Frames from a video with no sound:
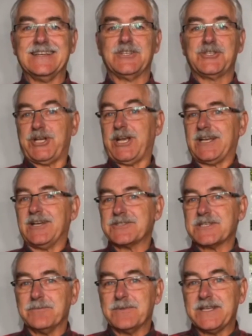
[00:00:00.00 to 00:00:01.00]
Check out
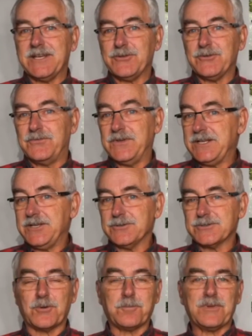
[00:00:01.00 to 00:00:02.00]
some of the other
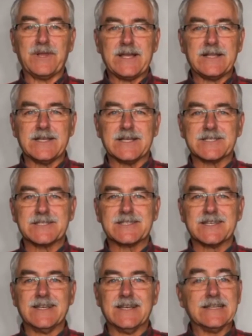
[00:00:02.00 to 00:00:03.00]
videos or
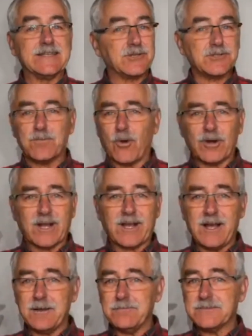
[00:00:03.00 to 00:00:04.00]
playlists. There's more to
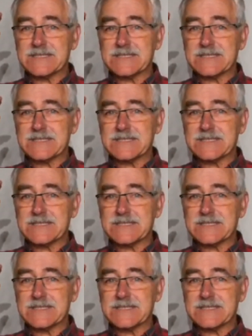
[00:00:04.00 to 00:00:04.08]
come.